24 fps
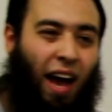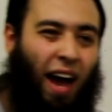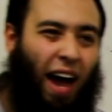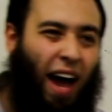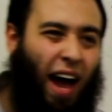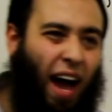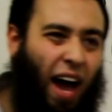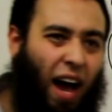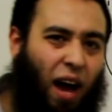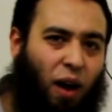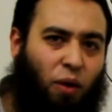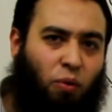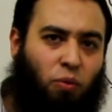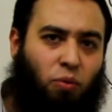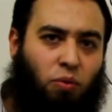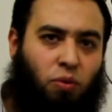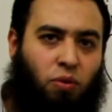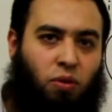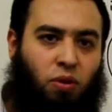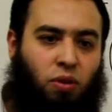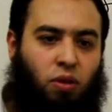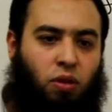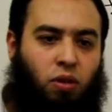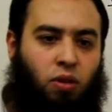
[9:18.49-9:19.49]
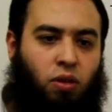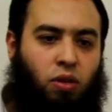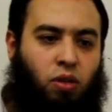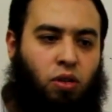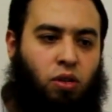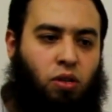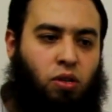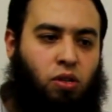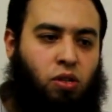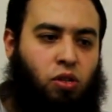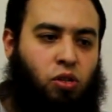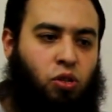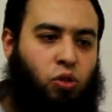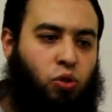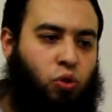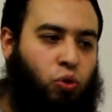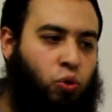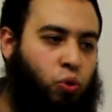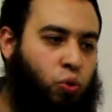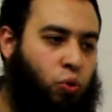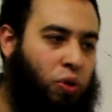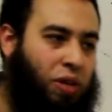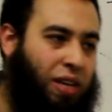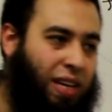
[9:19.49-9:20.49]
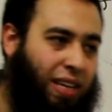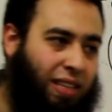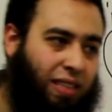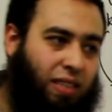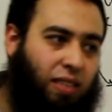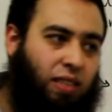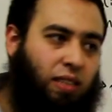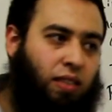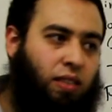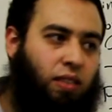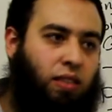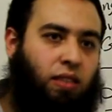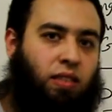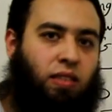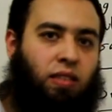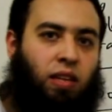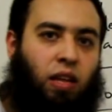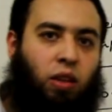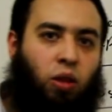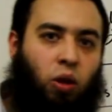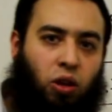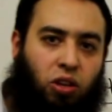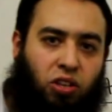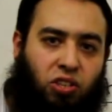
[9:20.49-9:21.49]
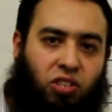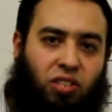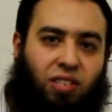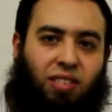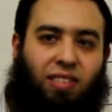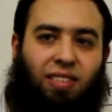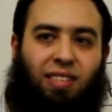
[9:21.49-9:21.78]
How you get the knowledge,